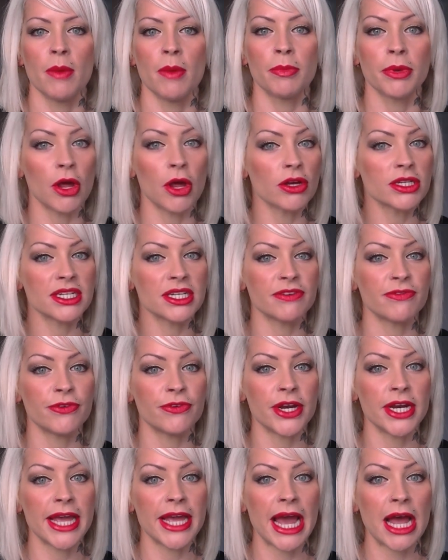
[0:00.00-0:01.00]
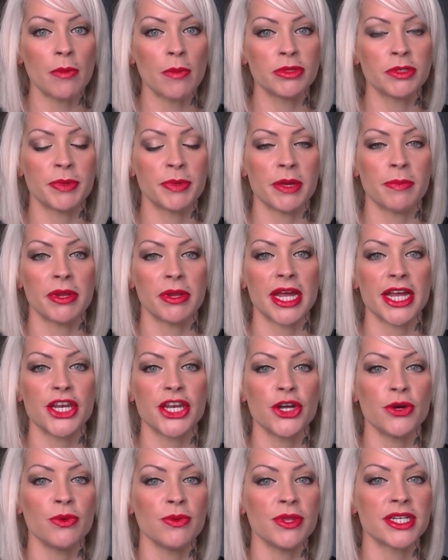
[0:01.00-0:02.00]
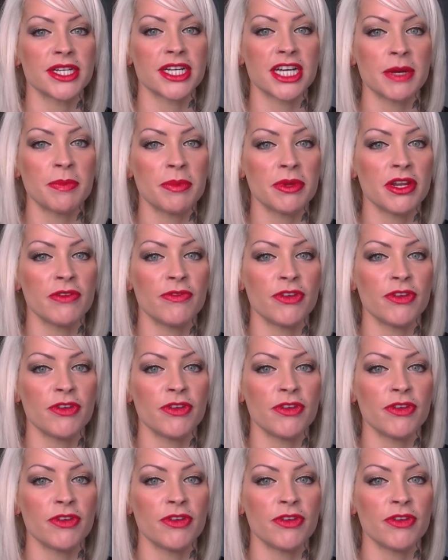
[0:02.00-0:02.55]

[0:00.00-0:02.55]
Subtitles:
blogs have really helped people. I know there's a couple